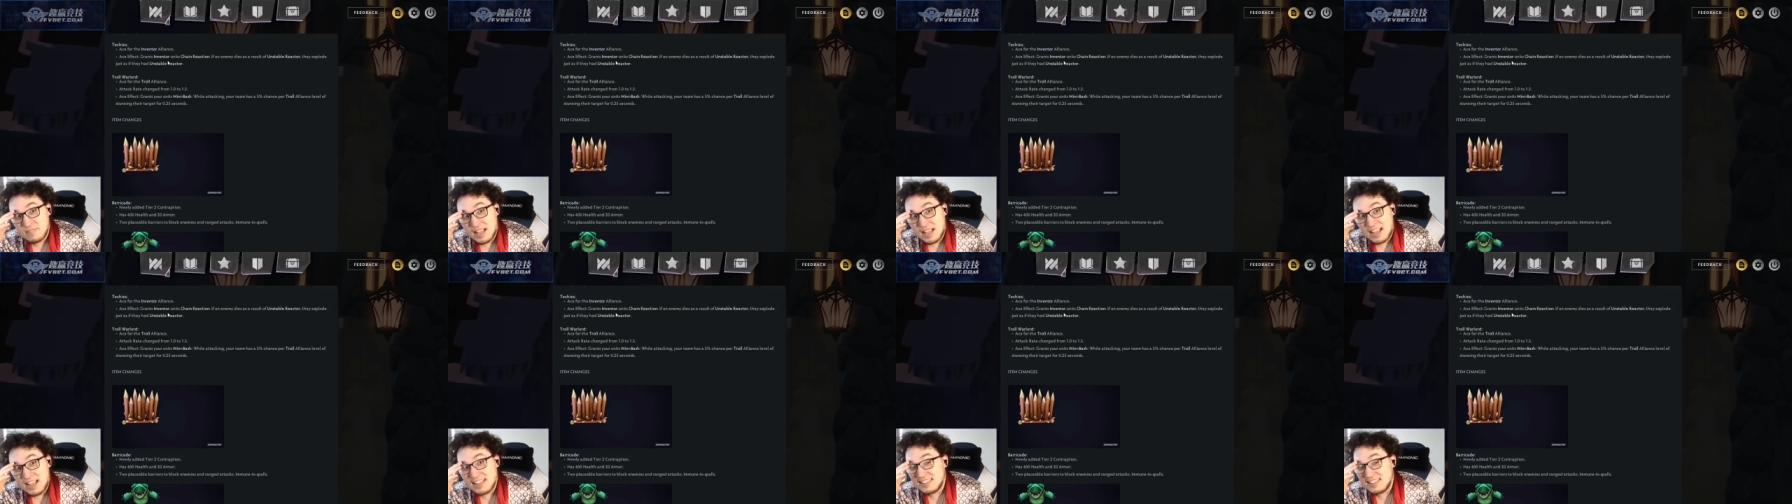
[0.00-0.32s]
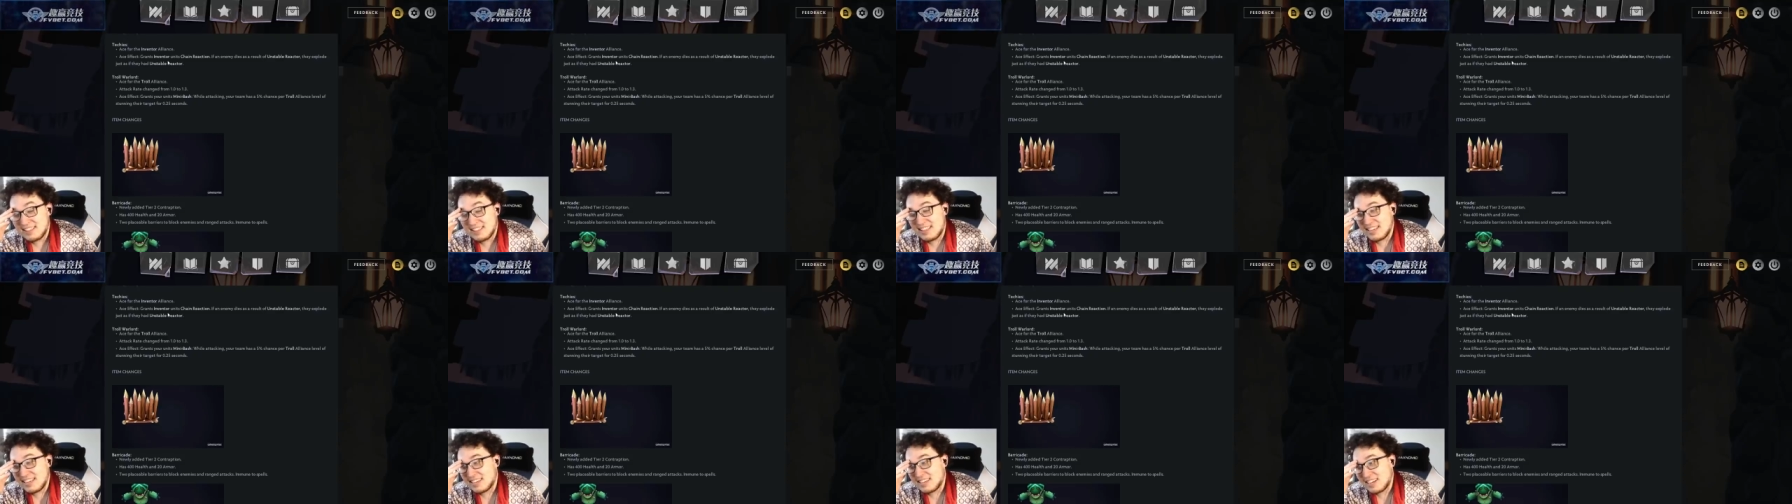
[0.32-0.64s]
I
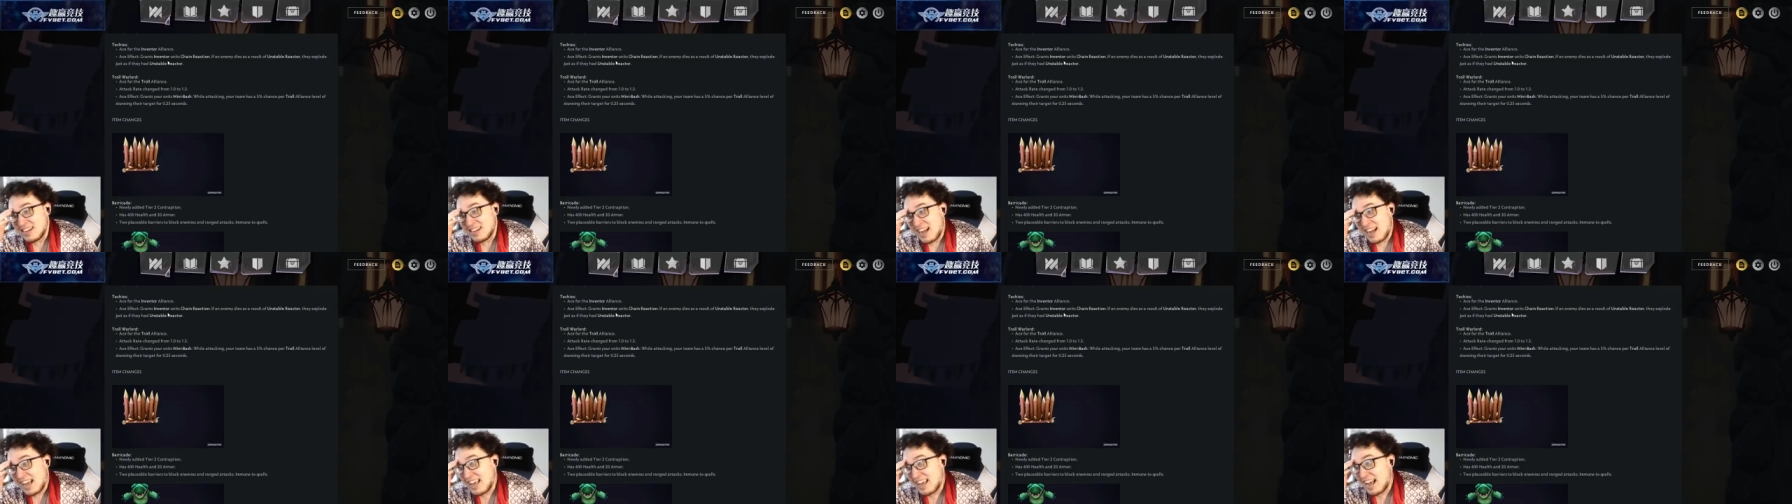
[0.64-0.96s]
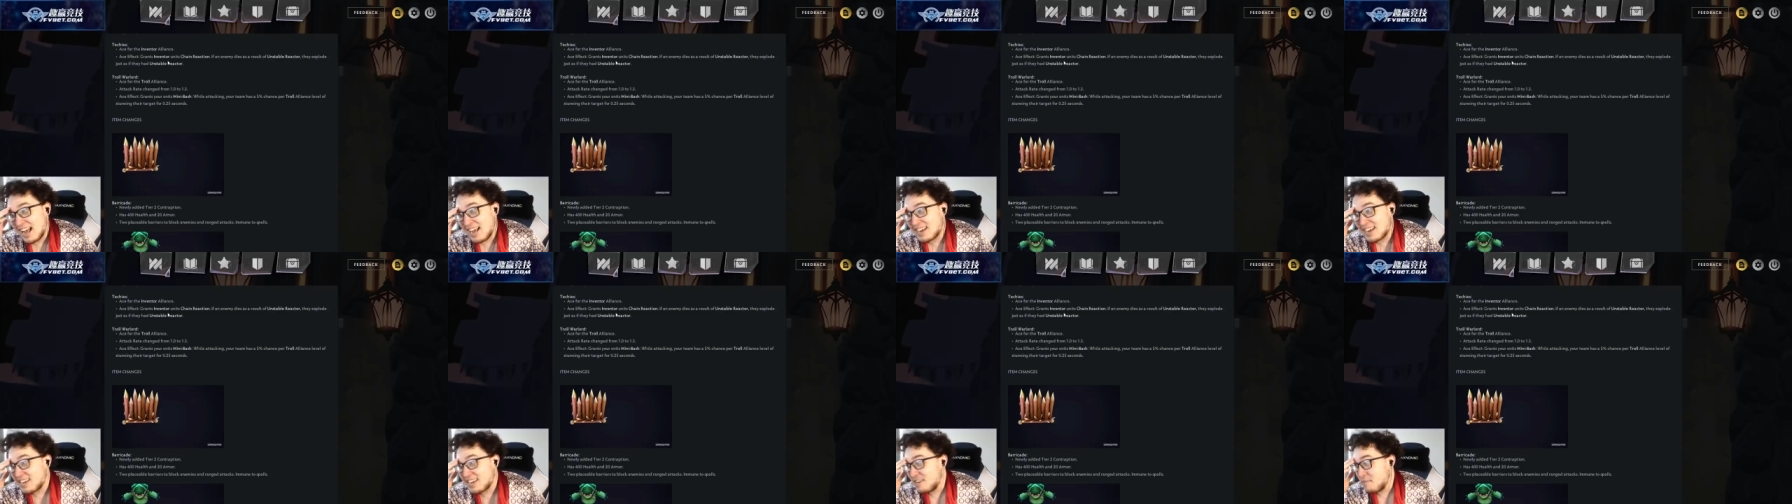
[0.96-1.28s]

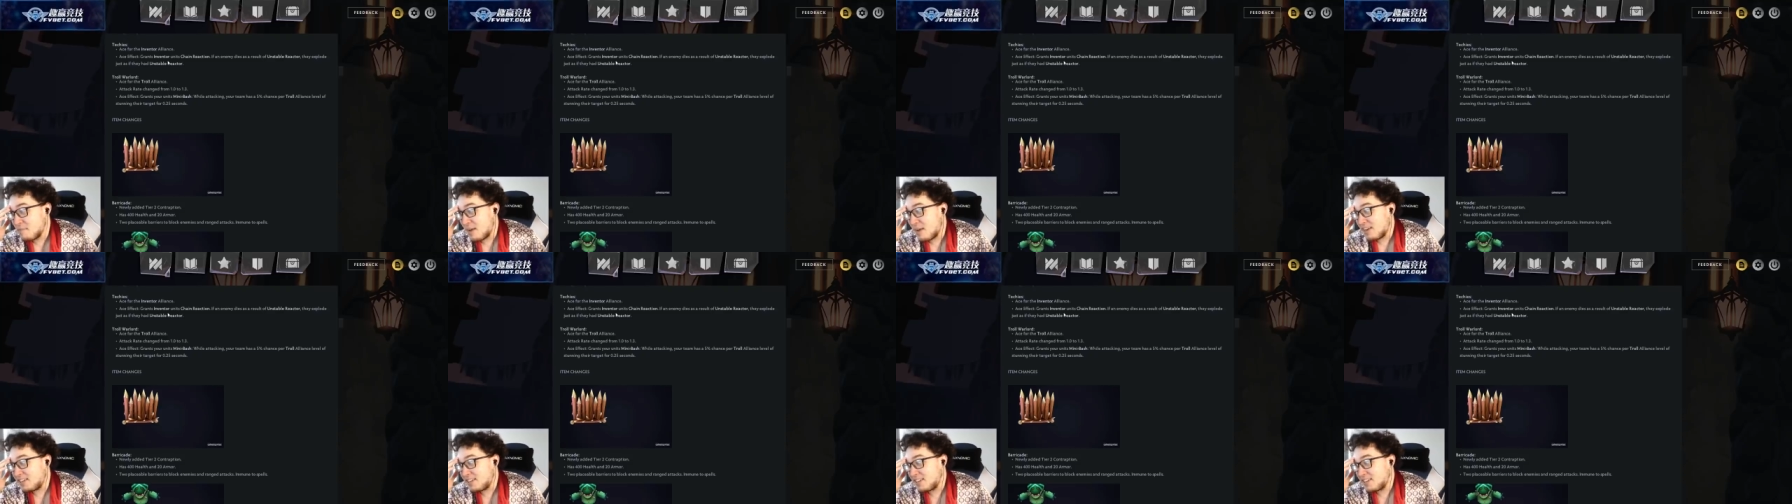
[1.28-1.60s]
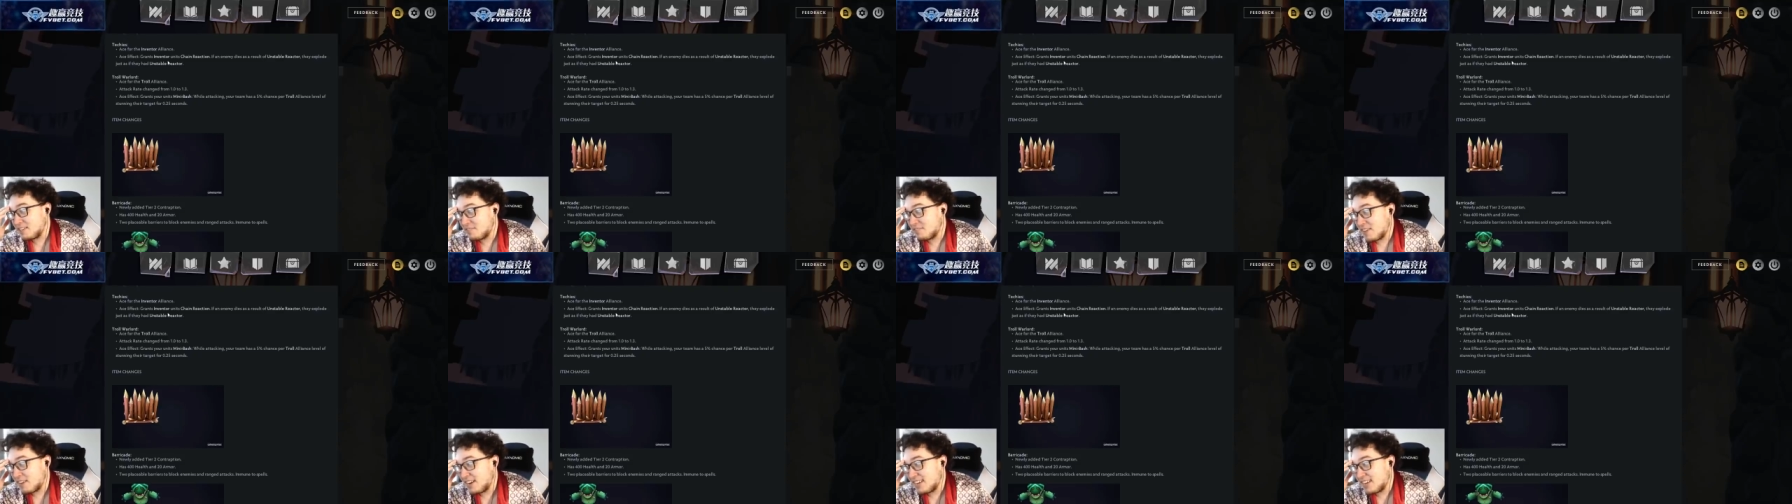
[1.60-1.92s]
can imagine
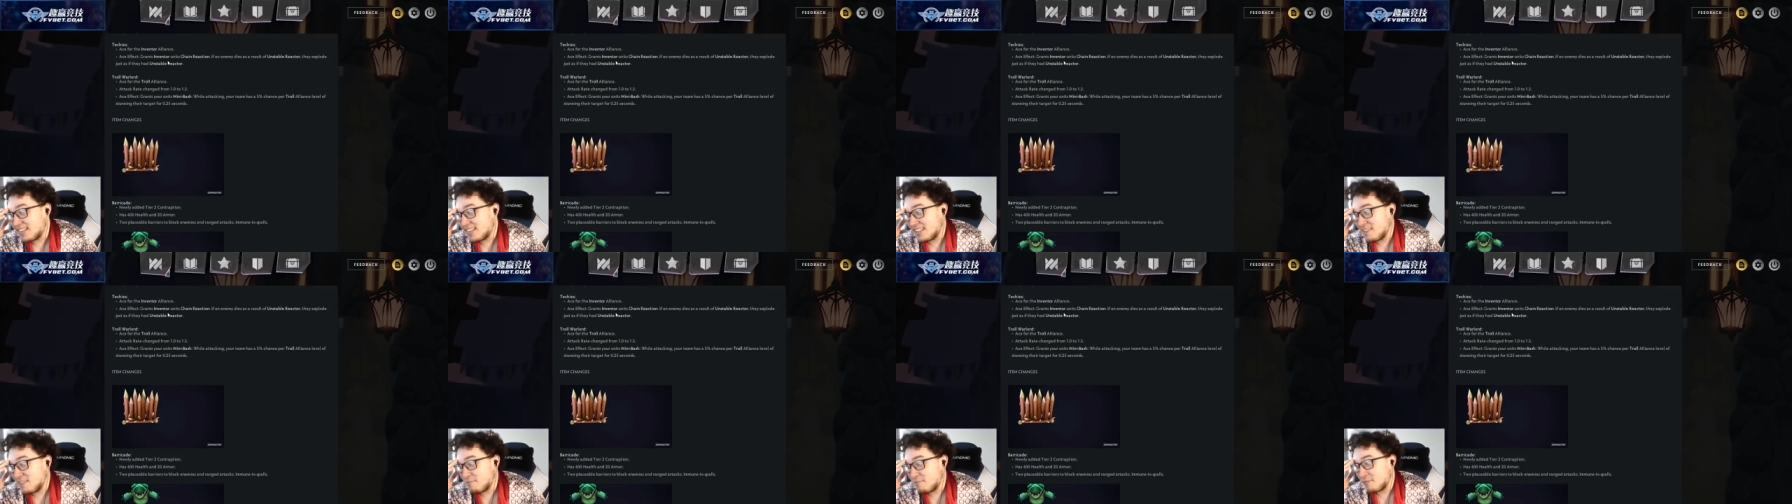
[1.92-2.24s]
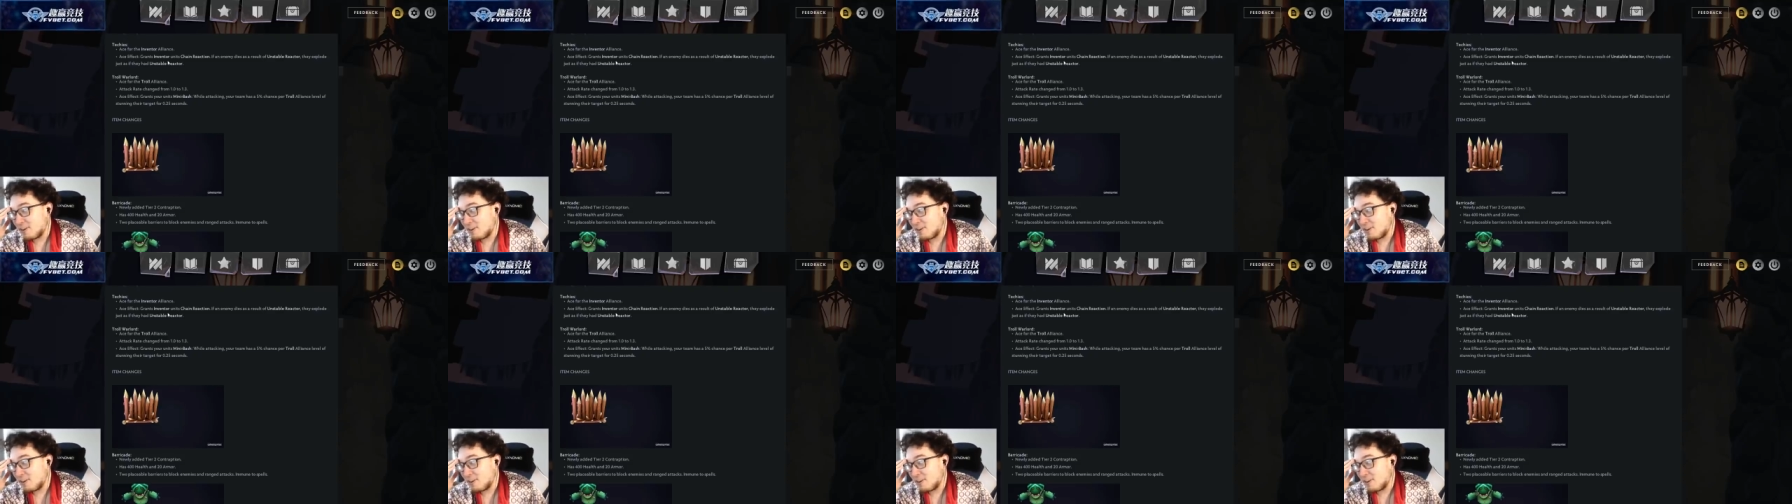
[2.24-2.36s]
a Reddit clip